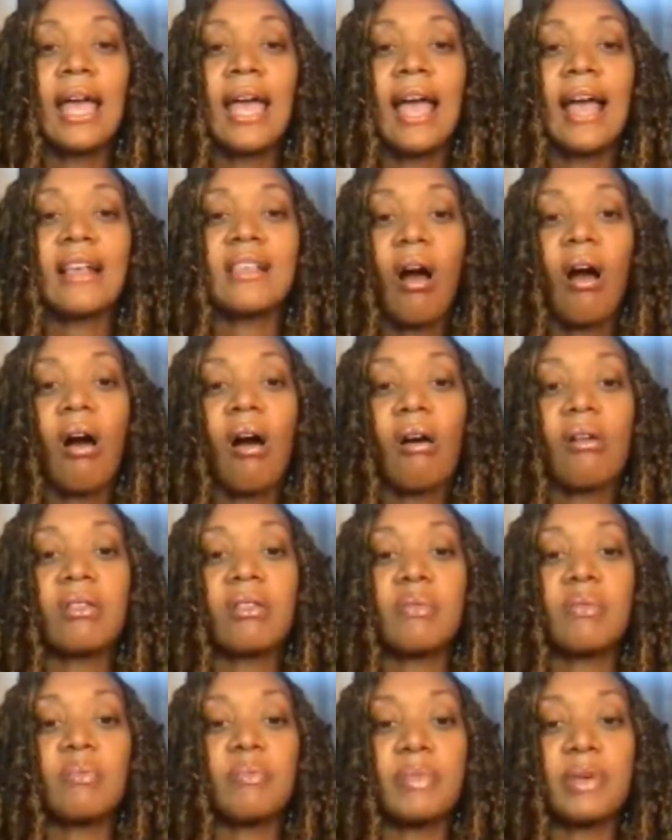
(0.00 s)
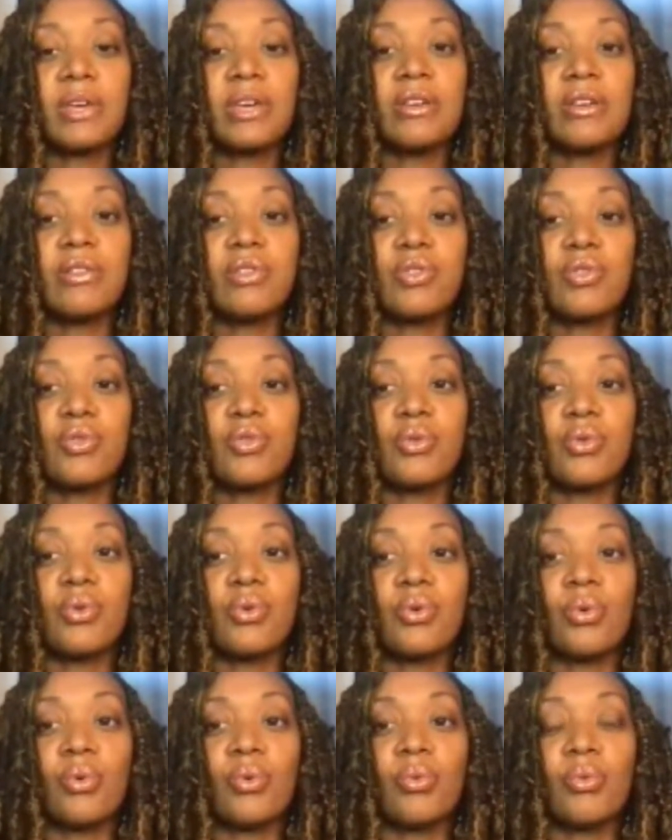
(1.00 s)
has caused me
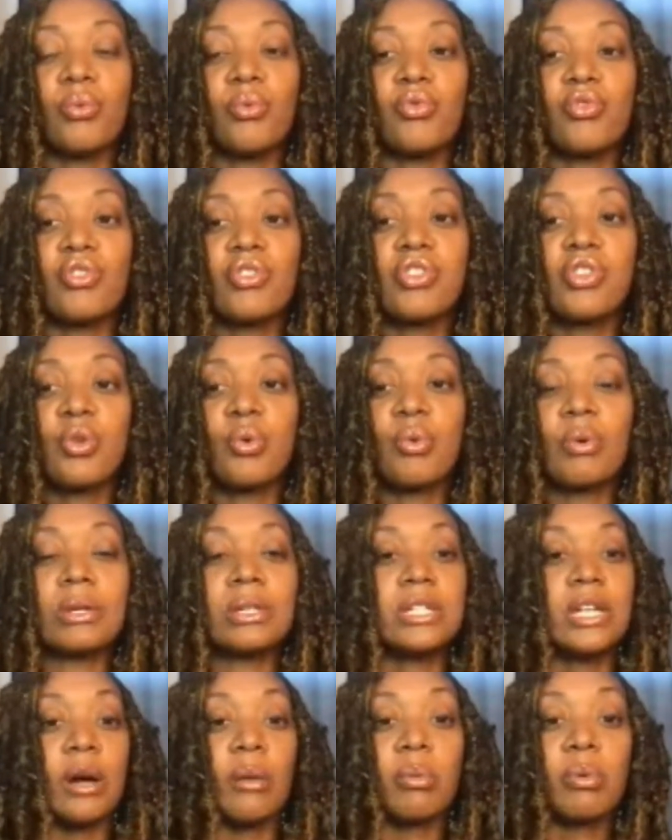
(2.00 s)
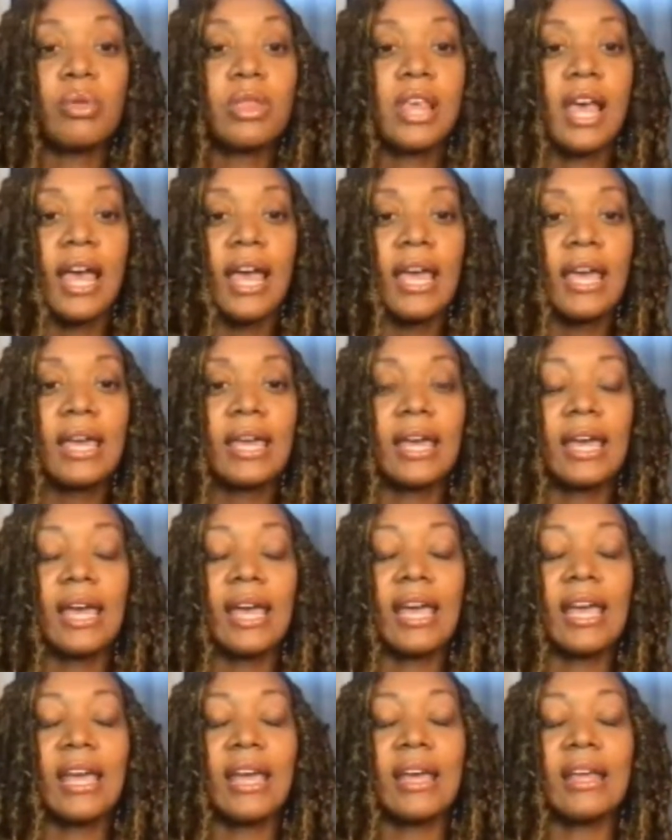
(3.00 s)
to just do a double take
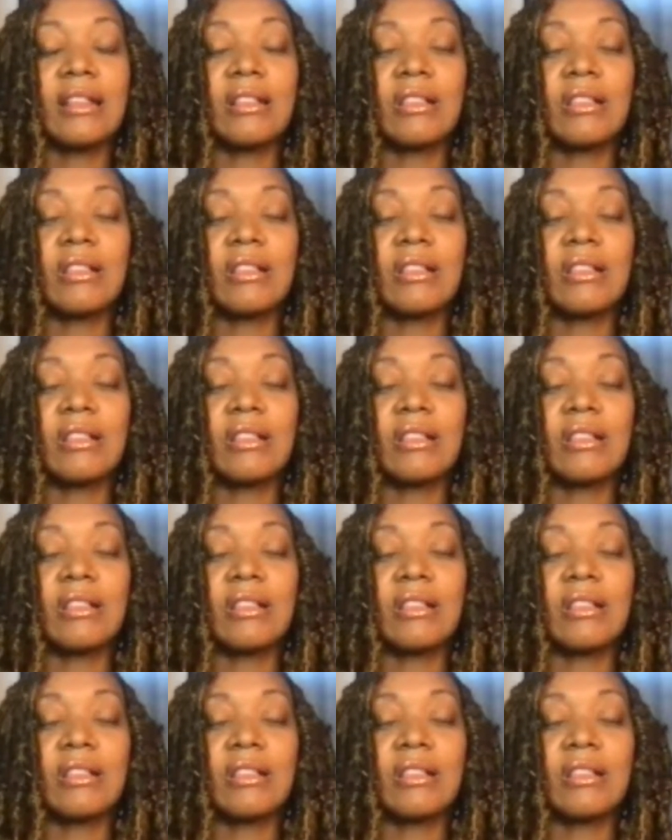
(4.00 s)
and